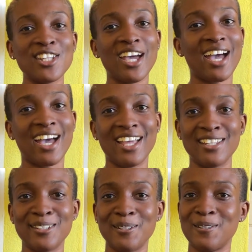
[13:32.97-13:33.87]

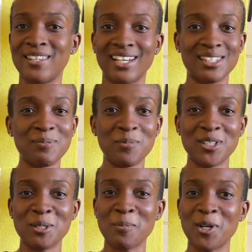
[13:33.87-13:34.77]
and that's
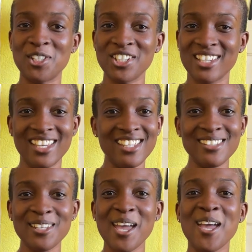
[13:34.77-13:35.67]
pretty much it.